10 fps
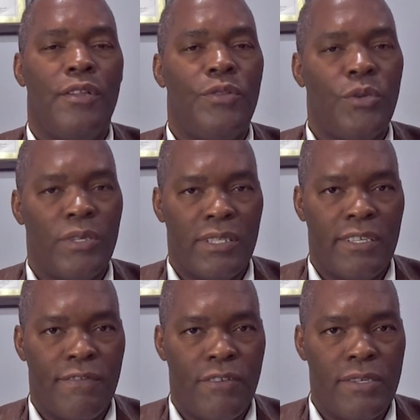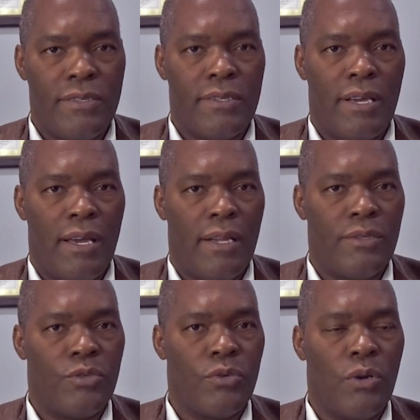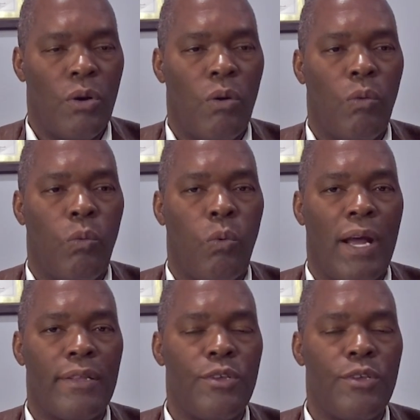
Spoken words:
know the difference and to know what